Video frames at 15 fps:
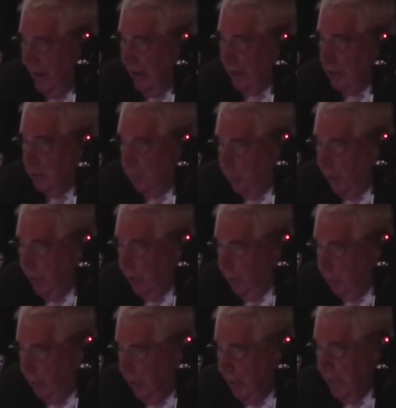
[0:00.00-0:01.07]
in a spring
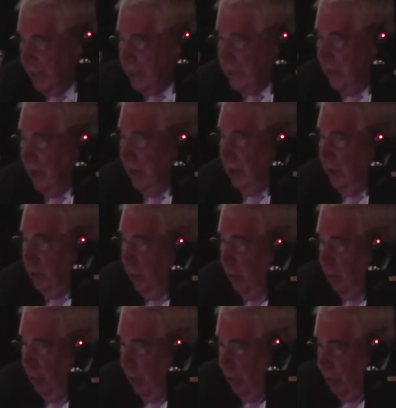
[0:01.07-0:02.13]
breeze no
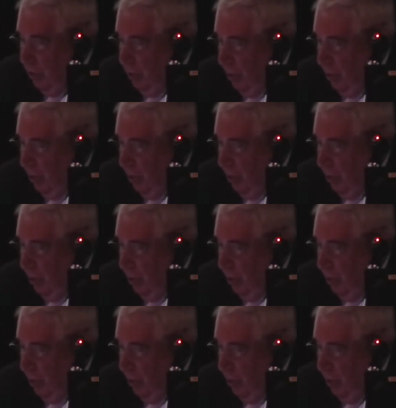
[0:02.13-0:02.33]
longer